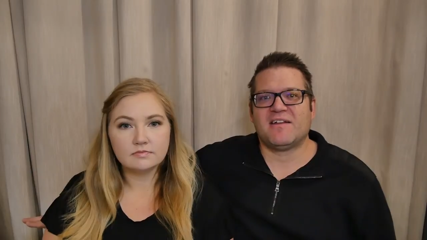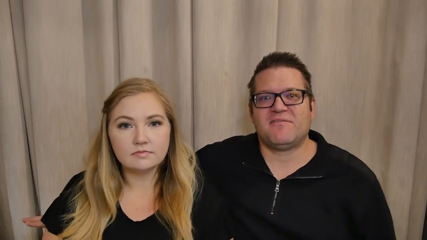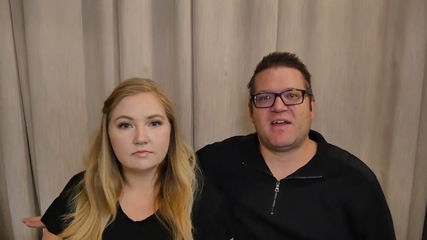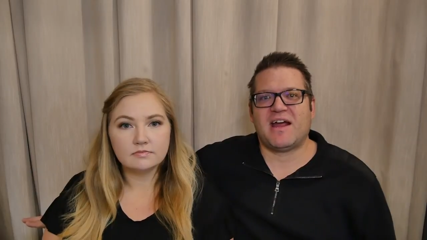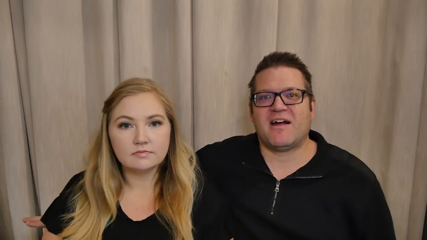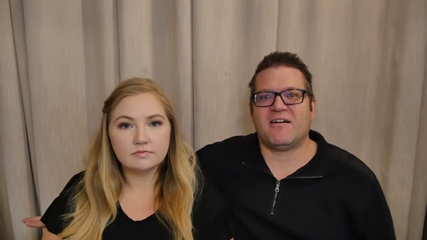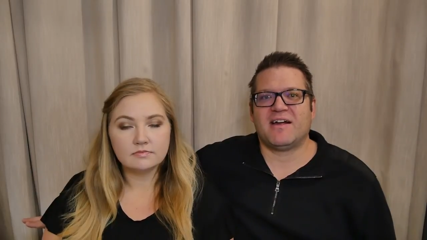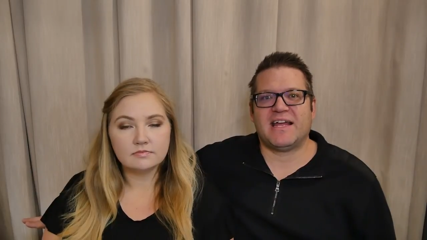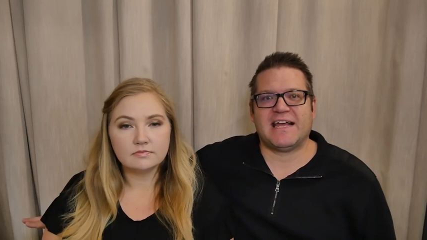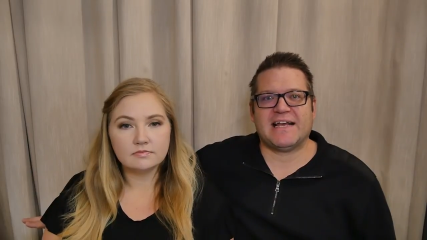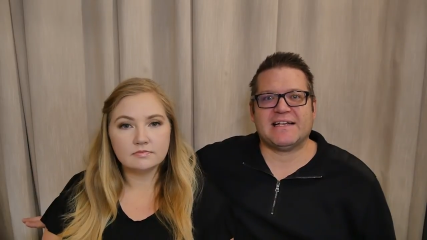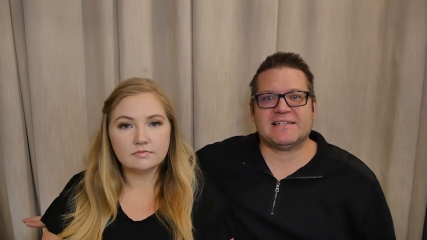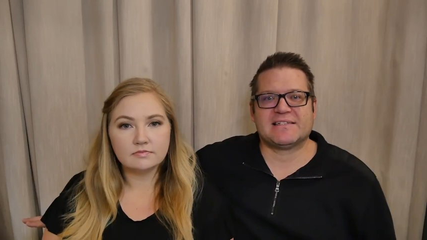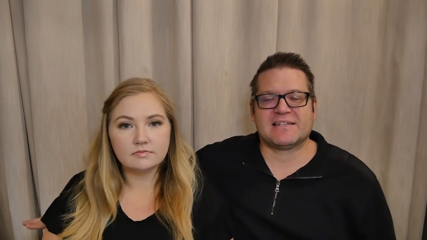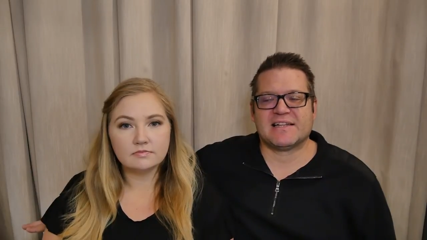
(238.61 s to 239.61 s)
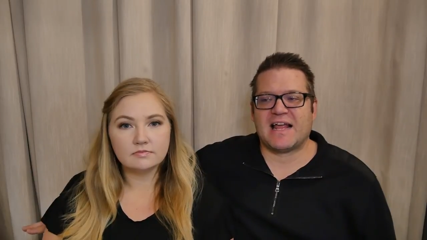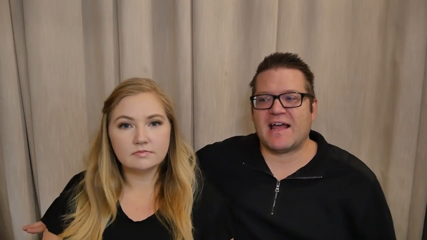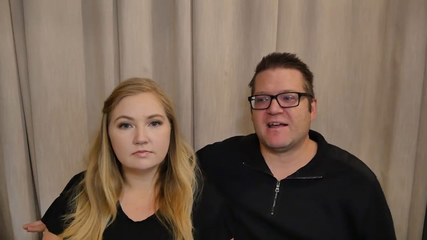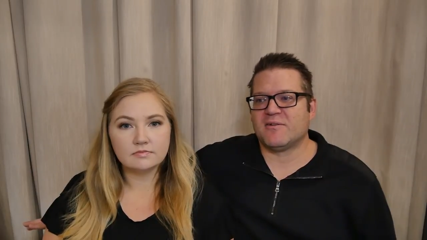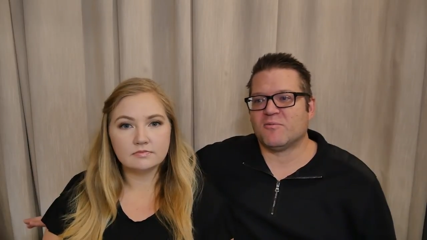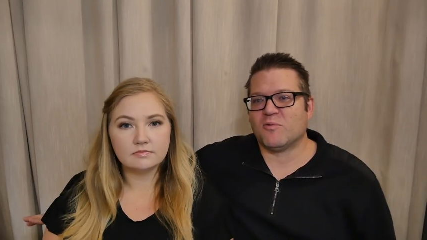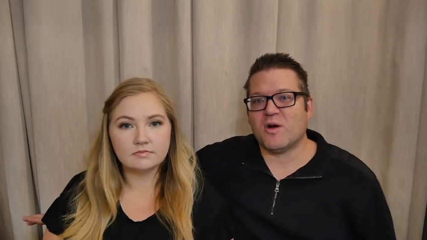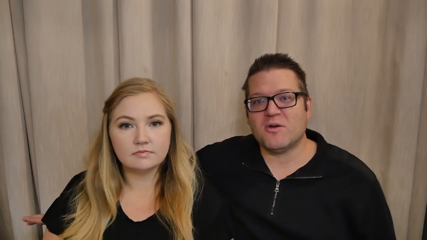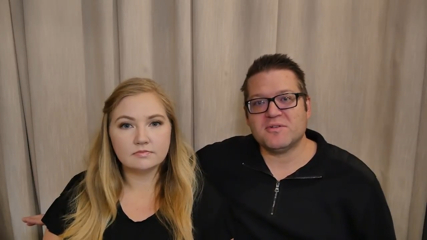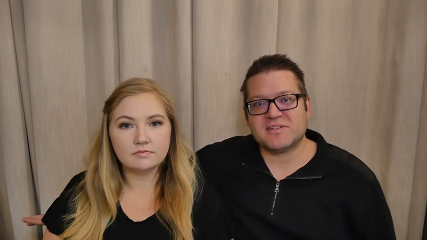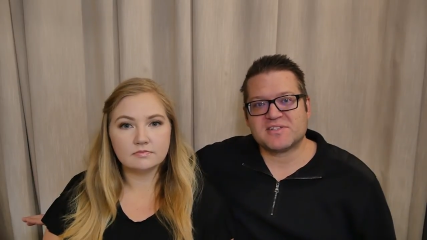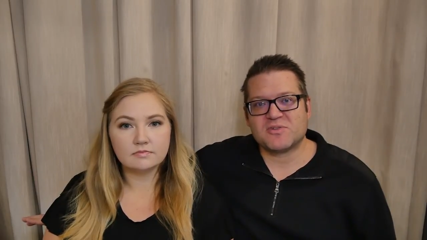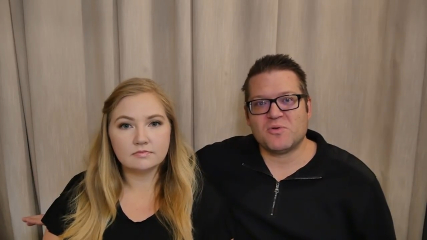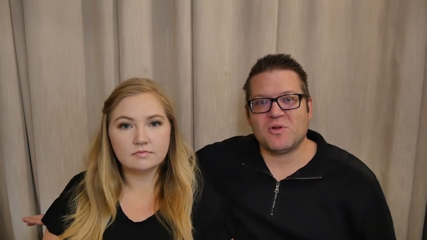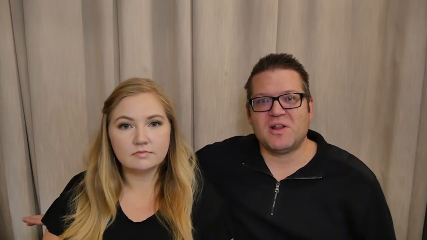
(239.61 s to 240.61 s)
Speaker 1: of areas like road
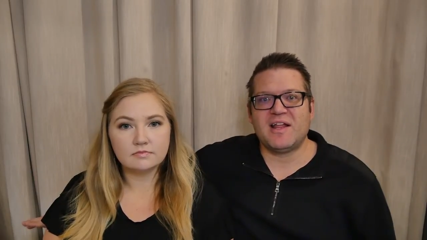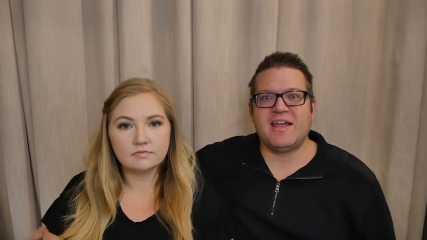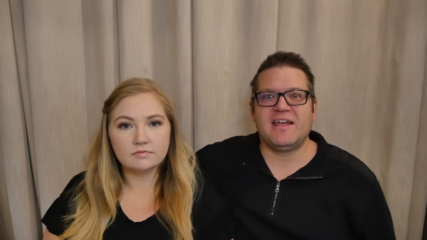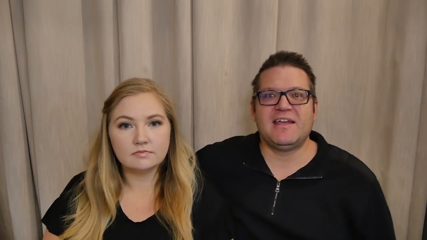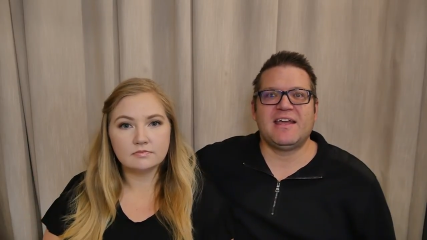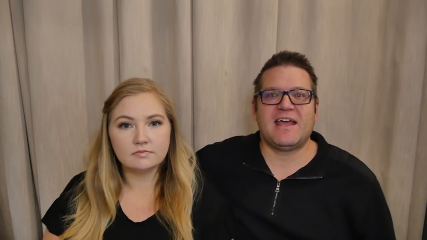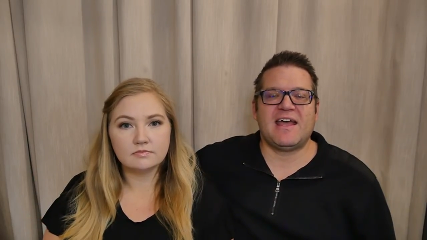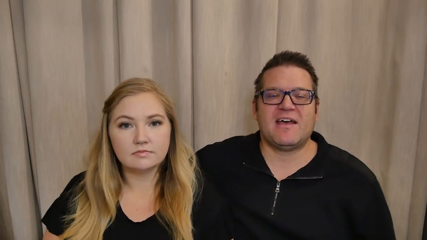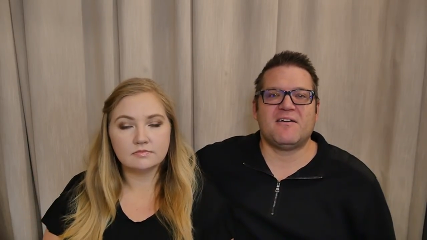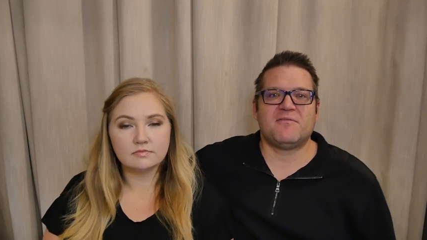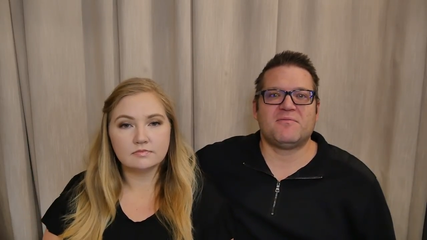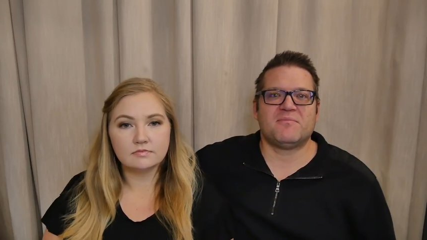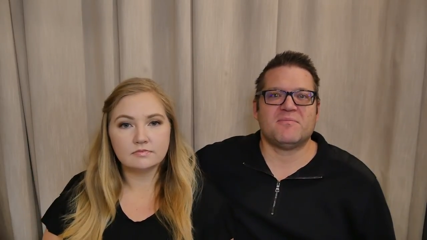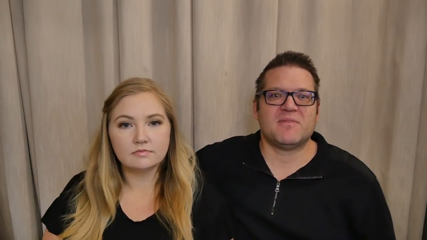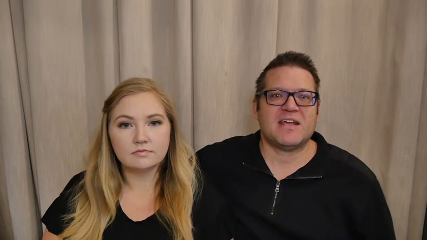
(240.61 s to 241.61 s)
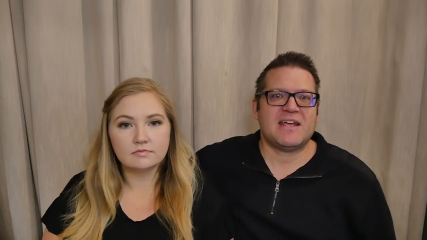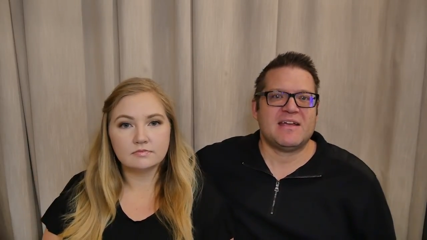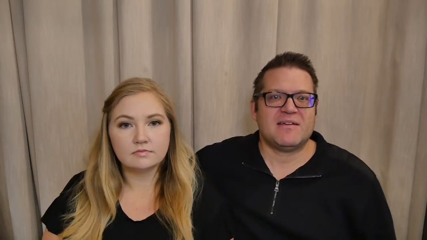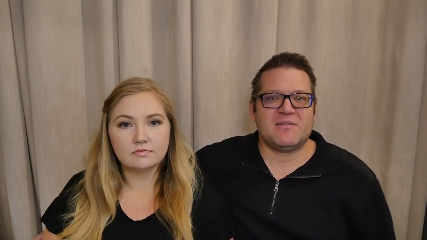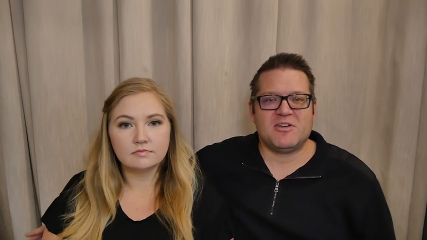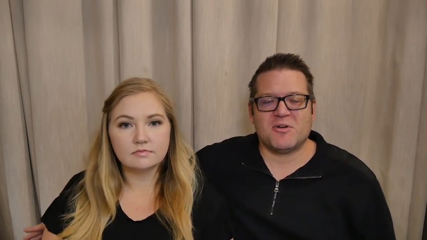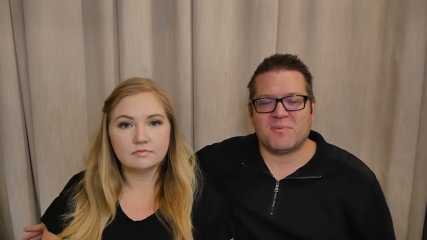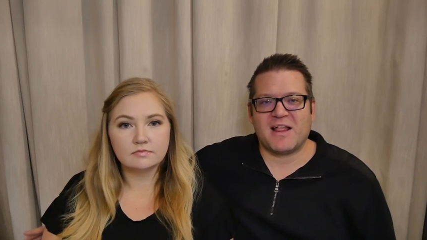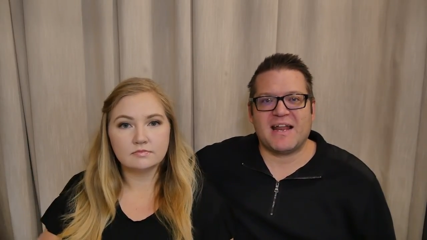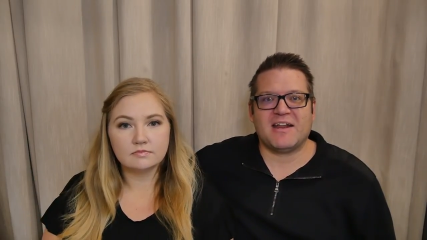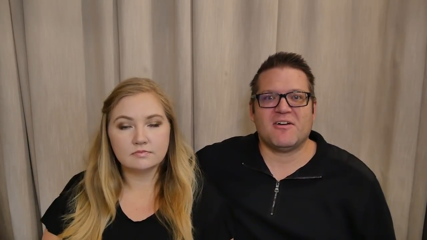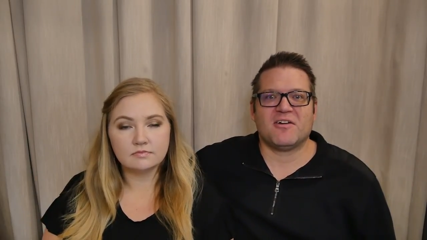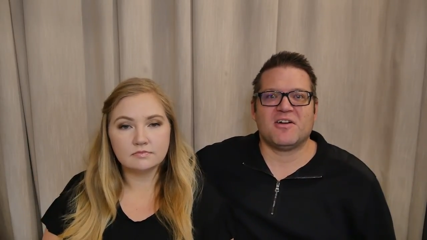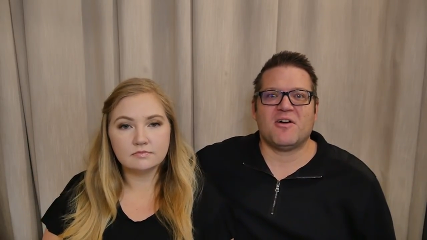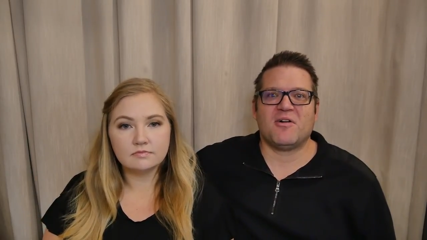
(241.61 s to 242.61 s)
schooling if you're planning
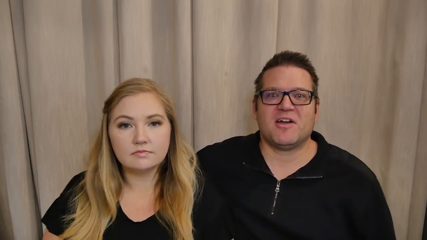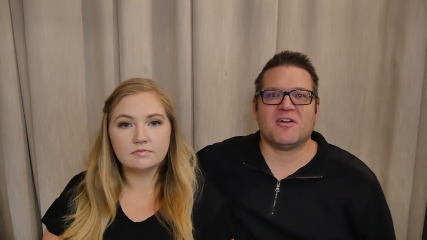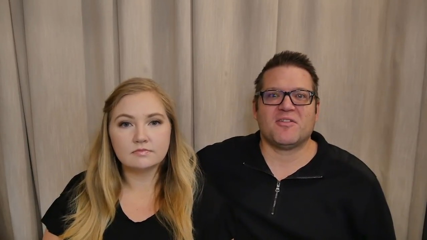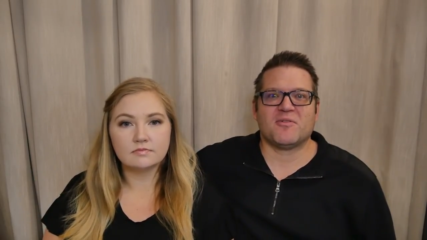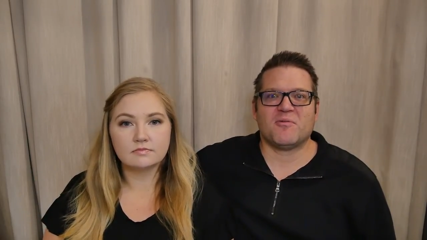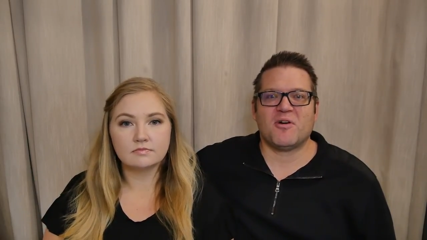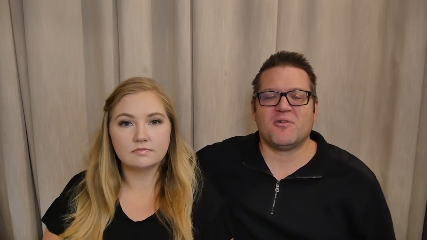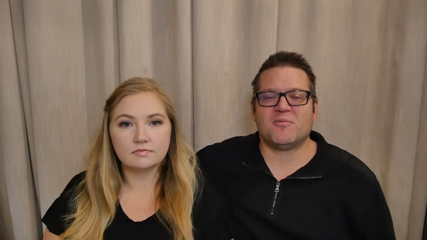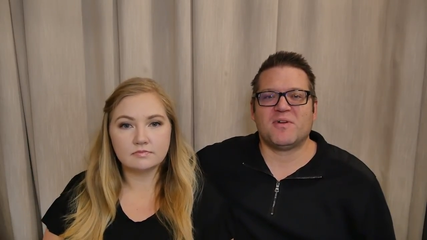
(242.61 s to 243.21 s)
on going on the road